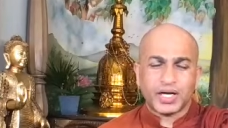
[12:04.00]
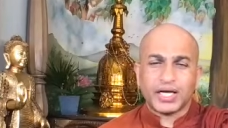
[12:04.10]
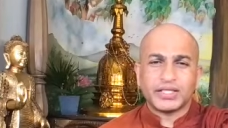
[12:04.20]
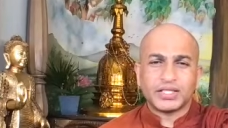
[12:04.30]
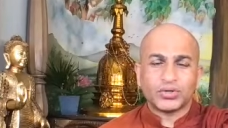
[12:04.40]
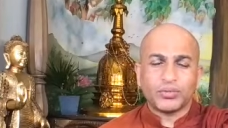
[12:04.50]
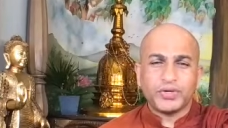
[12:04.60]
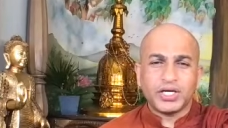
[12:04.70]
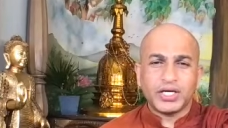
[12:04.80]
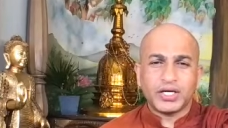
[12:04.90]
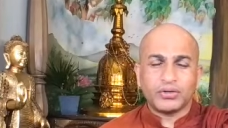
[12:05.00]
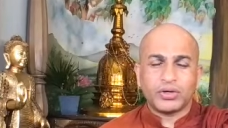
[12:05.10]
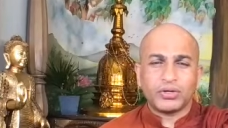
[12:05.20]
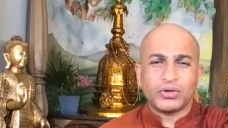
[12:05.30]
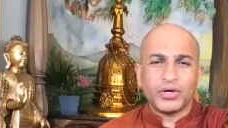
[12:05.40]
Others' opinion
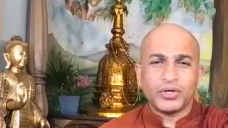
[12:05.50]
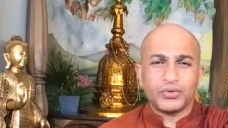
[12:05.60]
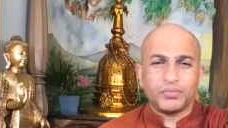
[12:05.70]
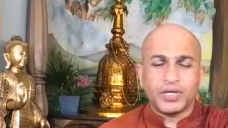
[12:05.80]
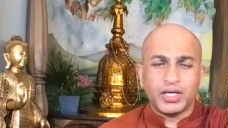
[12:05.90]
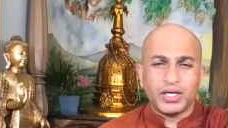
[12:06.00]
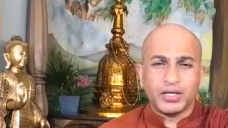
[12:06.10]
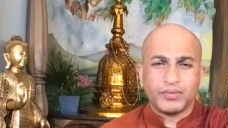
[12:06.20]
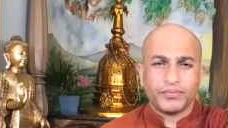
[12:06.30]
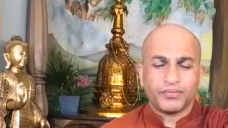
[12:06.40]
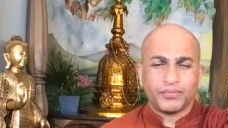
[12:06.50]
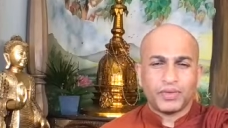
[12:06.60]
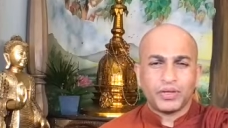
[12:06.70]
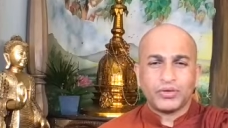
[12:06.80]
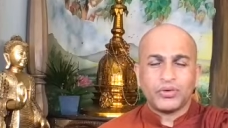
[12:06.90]
not going to be
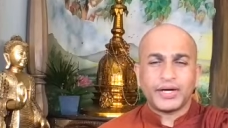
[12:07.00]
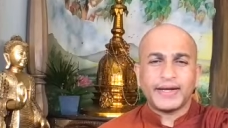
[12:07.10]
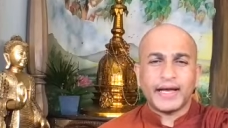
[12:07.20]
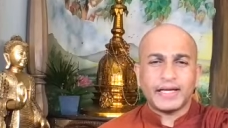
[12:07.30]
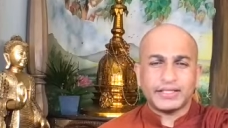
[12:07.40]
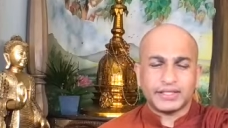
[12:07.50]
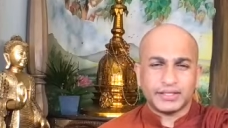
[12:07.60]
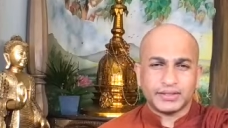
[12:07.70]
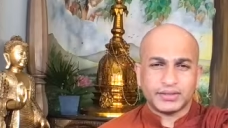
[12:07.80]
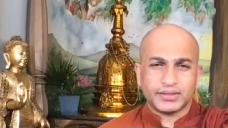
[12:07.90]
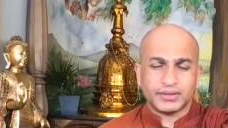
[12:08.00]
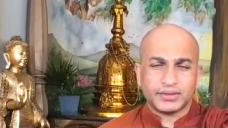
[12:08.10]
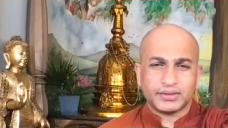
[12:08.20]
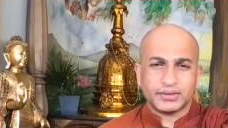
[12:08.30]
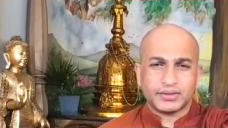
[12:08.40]
your reality.
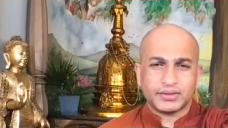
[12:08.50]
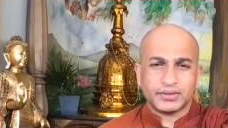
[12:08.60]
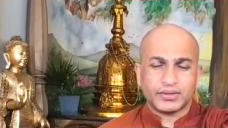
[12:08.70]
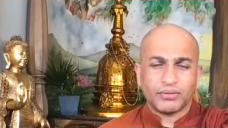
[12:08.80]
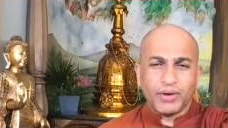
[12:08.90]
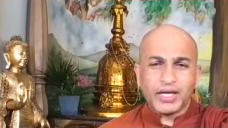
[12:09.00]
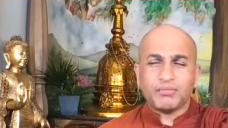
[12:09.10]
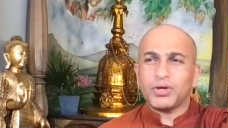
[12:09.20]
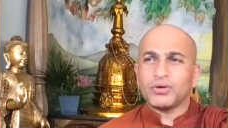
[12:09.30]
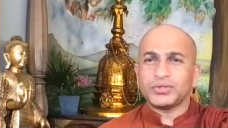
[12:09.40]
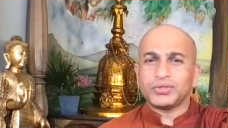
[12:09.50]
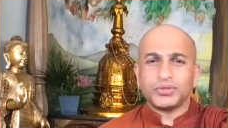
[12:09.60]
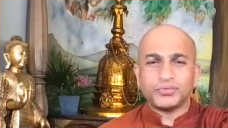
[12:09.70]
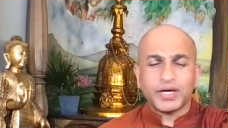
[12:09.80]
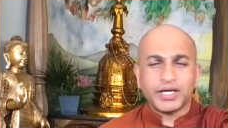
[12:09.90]
Why? Because
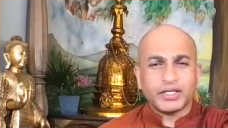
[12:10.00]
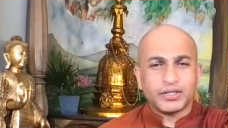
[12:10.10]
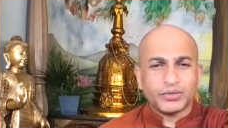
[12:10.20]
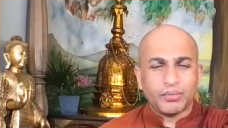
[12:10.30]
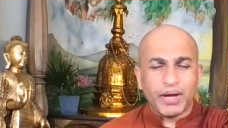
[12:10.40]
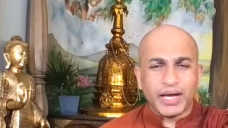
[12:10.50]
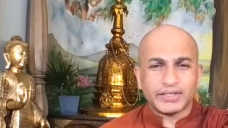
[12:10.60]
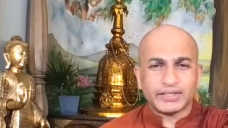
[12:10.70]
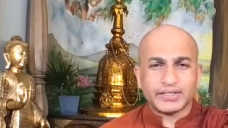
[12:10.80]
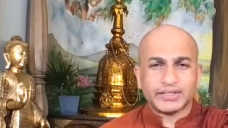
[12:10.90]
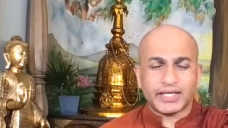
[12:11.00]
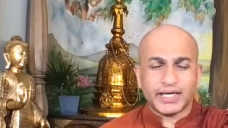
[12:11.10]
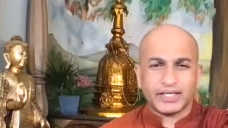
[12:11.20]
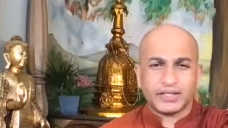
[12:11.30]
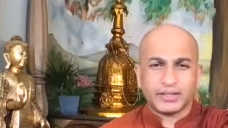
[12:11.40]
you find the, your balance inside.
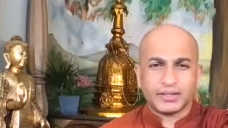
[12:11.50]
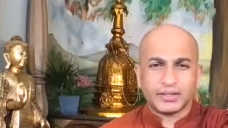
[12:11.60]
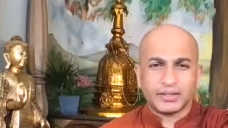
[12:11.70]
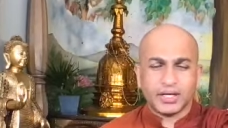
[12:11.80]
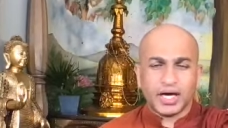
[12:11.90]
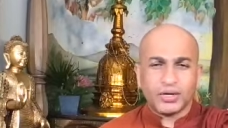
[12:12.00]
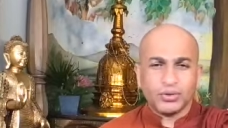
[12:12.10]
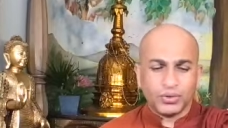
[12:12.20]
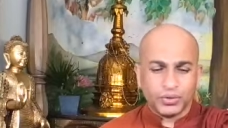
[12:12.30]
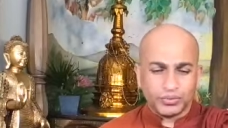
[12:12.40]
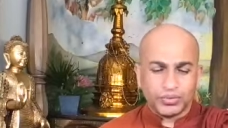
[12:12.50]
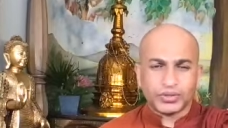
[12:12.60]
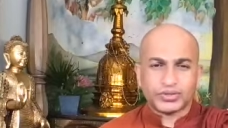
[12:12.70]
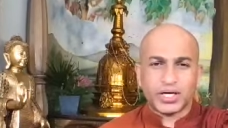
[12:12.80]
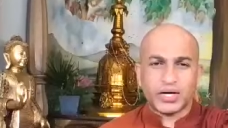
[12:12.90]
How?
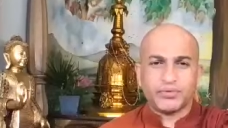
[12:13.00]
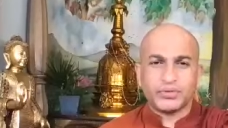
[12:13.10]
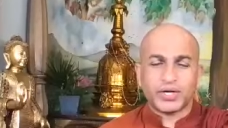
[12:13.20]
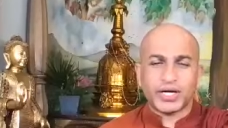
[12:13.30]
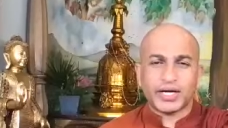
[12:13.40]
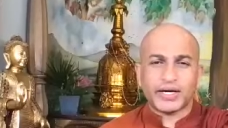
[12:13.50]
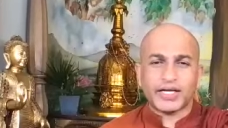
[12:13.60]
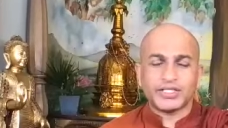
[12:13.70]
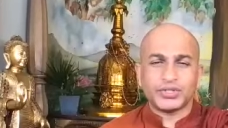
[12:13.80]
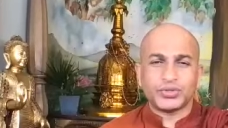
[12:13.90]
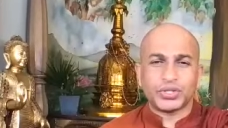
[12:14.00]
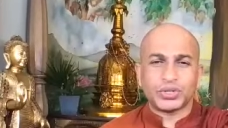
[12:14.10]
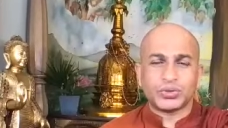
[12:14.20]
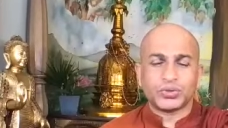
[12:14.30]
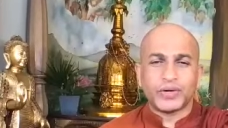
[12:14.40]
Because now you recognize your
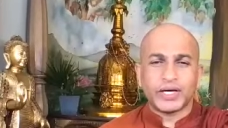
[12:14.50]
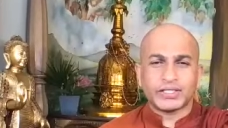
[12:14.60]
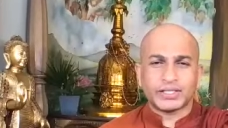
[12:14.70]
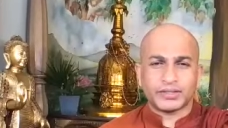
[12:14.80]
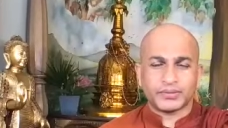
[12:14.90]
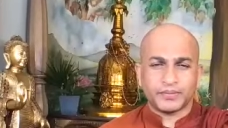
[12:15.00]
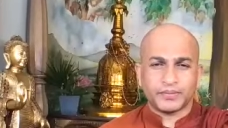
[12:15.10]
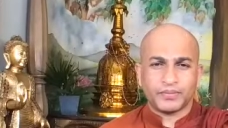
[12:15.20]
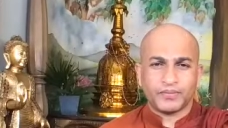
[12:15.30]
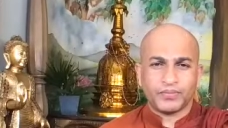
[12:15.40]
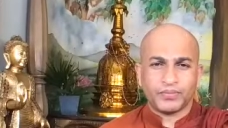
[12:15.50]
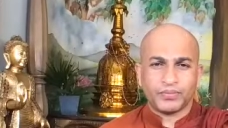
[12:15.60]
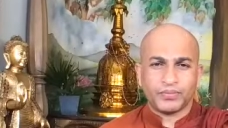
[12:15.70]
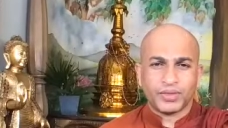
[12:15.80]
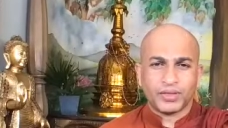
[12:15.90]
true version.
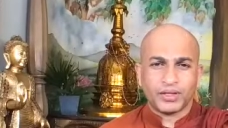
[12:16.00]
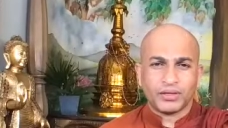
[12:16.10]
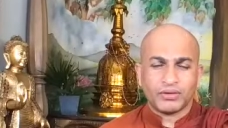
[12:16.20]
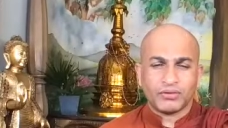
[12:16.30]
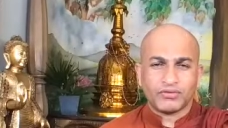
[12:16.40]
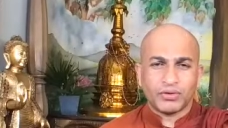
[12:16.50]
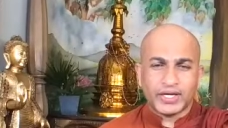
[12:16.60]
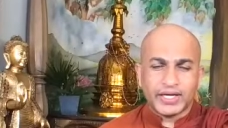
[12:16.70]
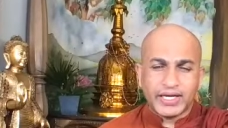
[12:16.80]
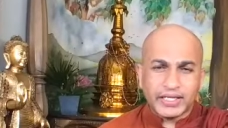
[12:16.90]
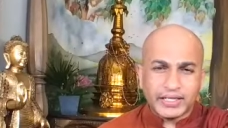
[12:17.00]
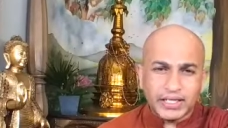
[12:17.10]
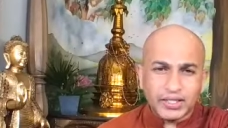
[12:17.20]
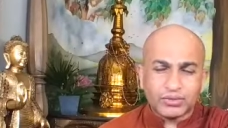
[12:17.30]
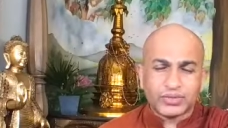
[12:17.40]
So get
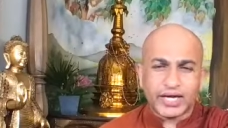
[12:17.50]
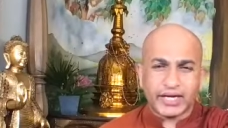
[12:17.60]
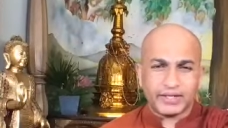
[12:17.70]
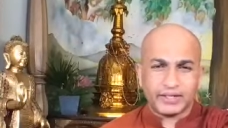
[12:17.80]
into that.